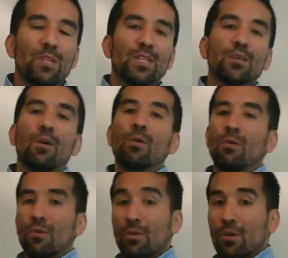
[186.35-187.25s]
We need to
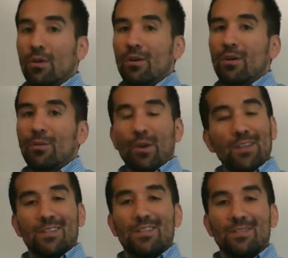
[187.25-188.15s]
hold
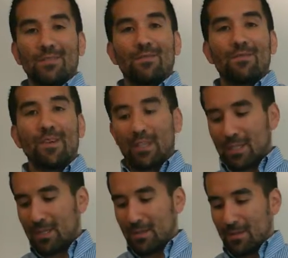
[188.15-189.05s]
prices
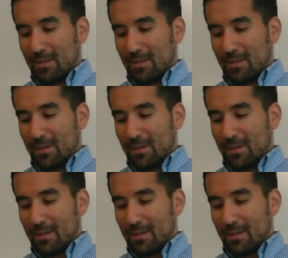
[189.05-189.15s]
fixed.